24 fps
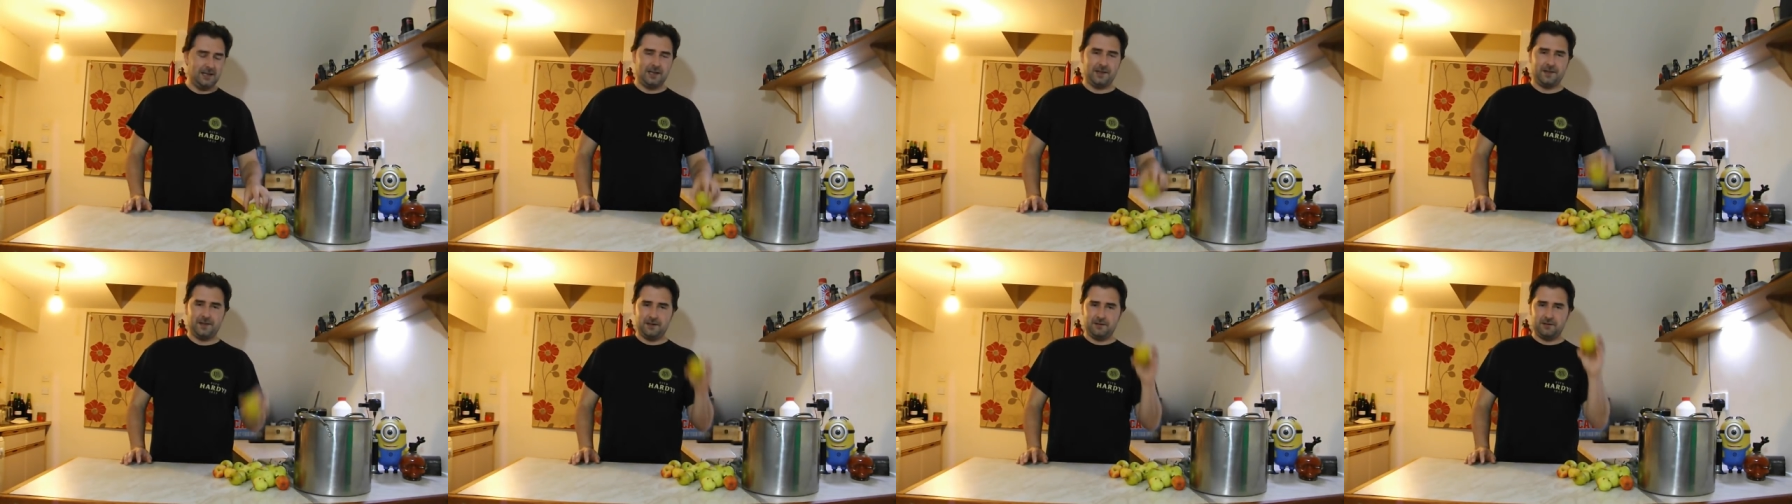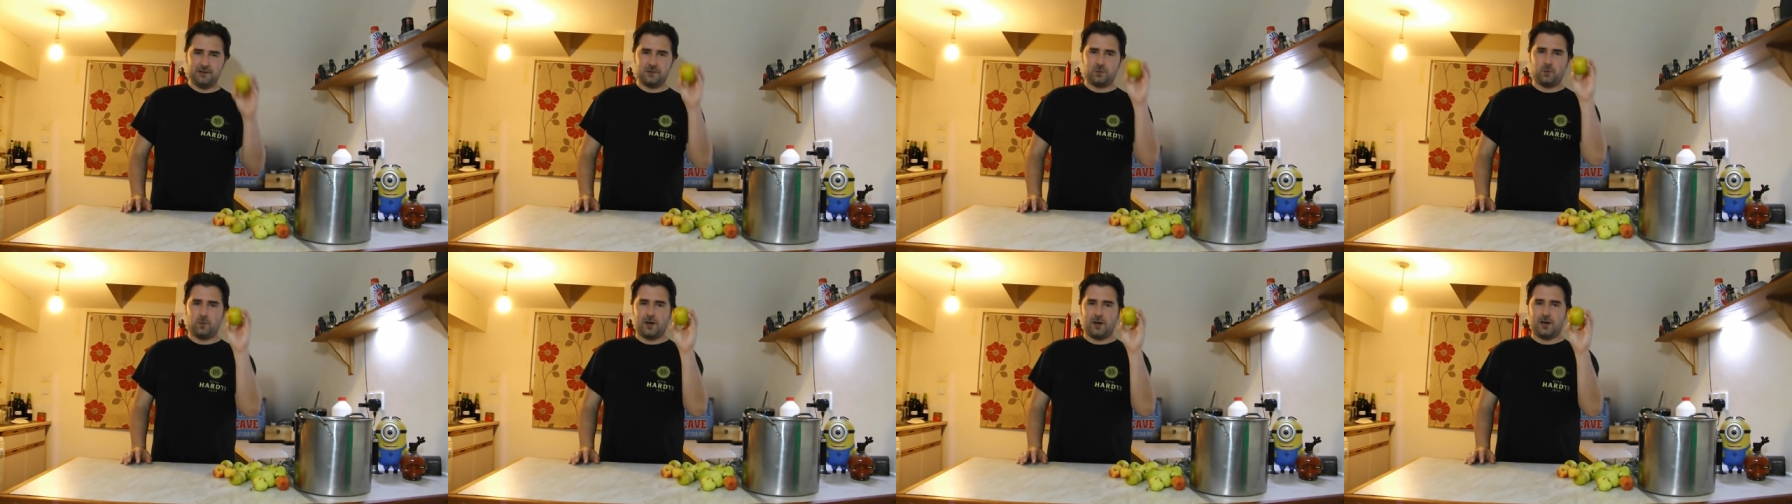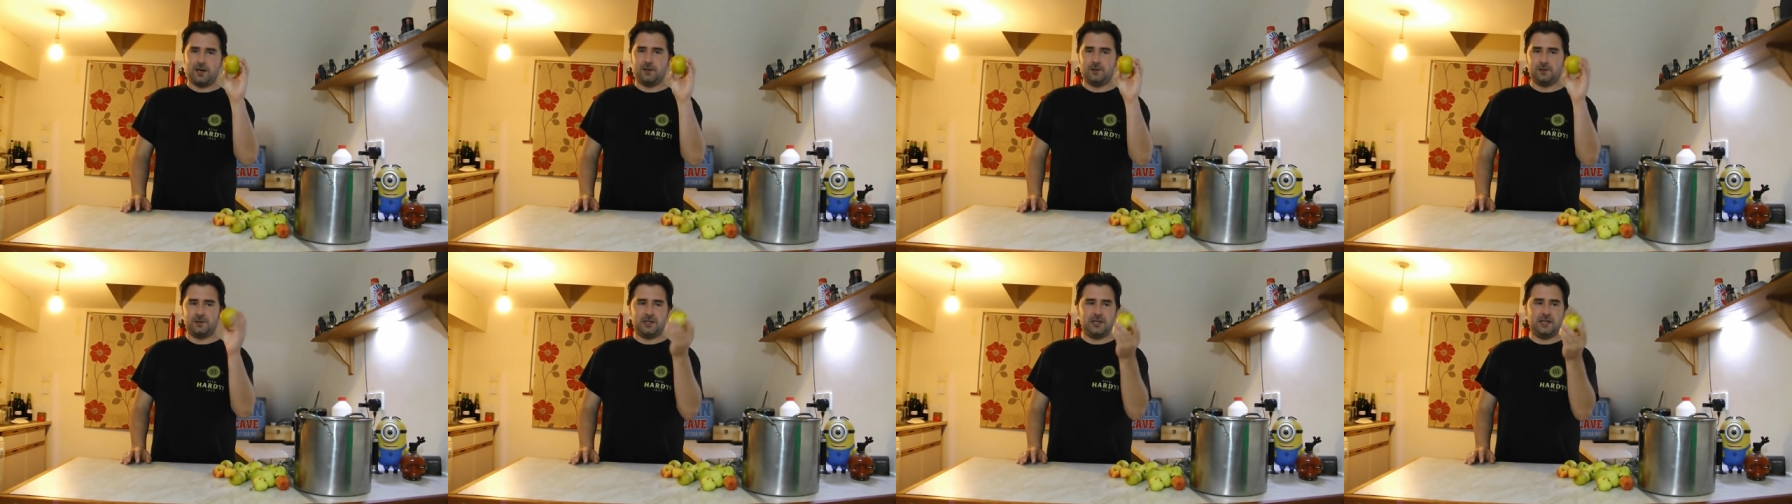there is
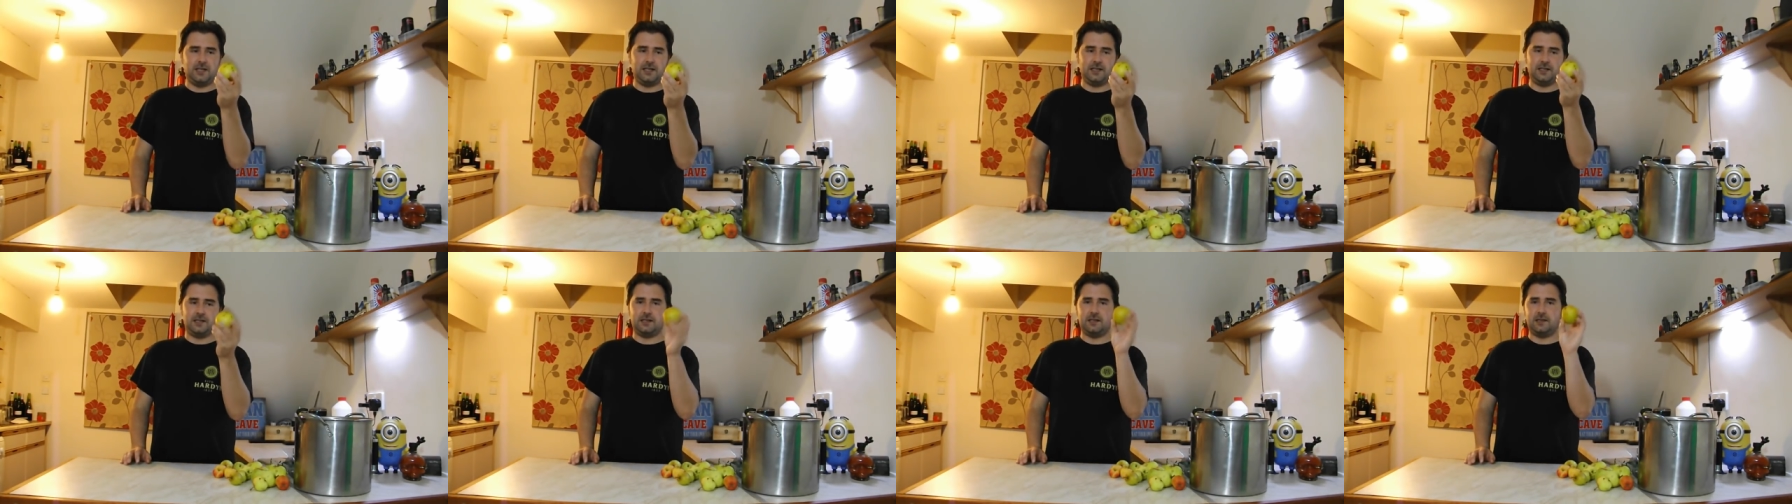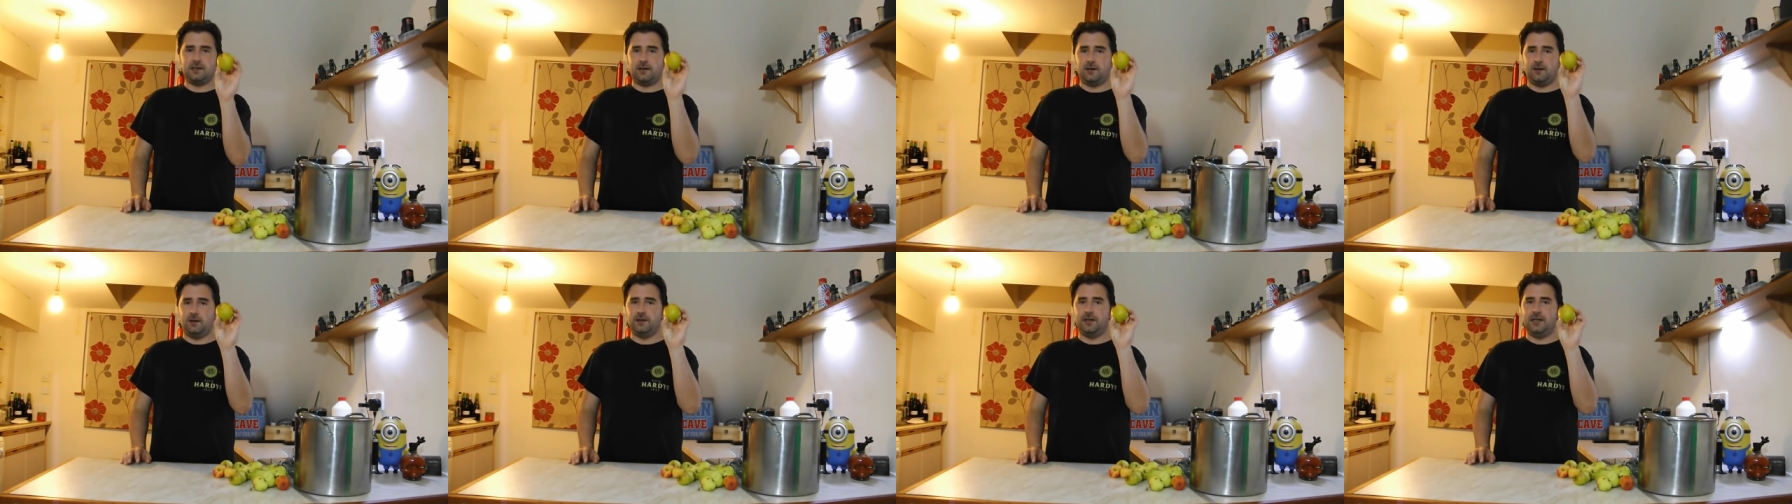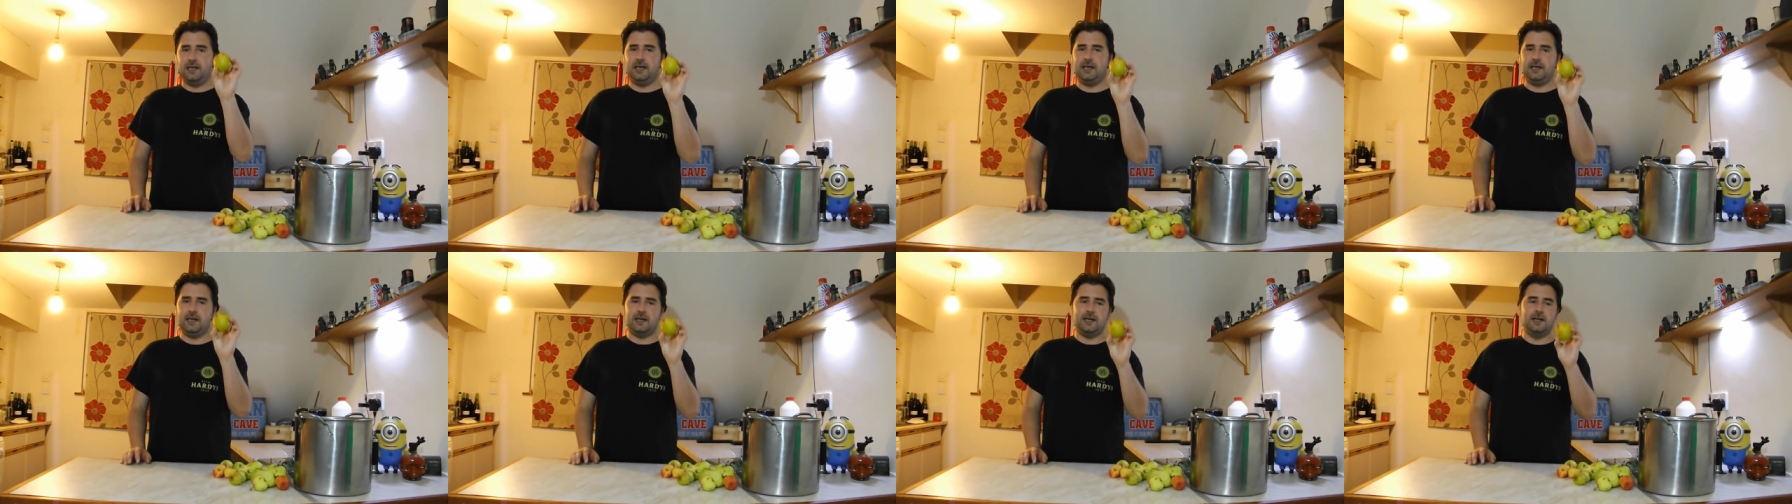wild yeast on
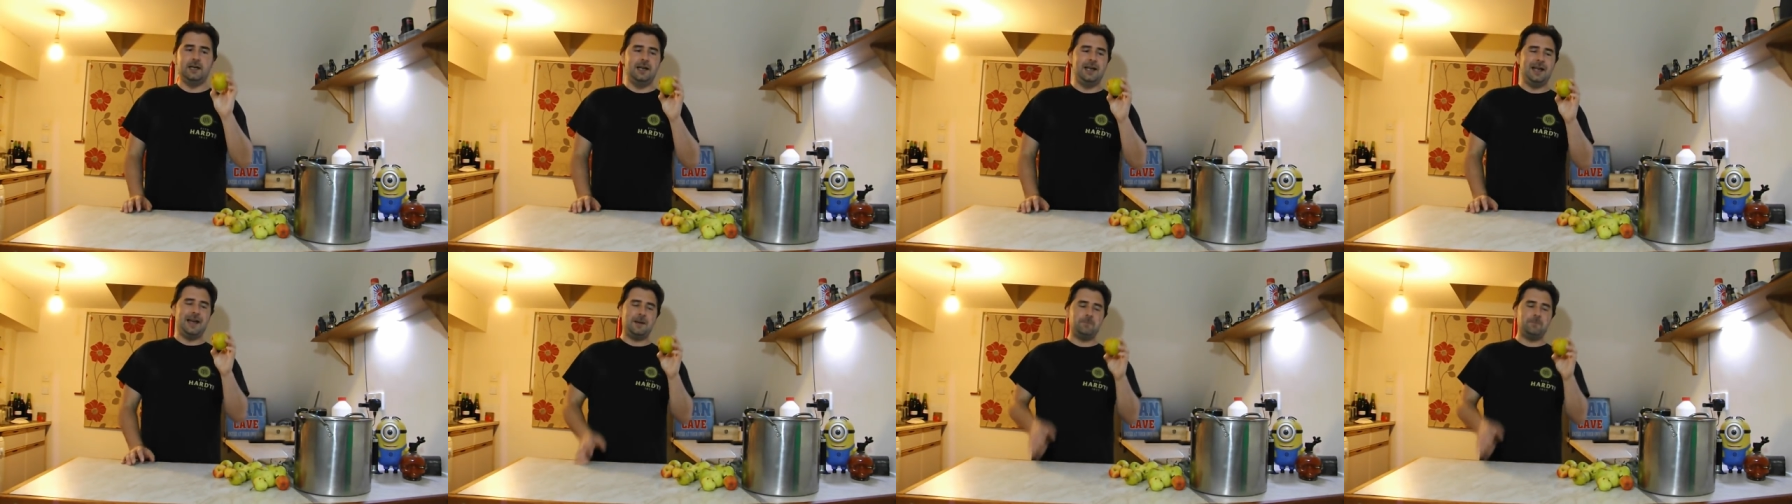here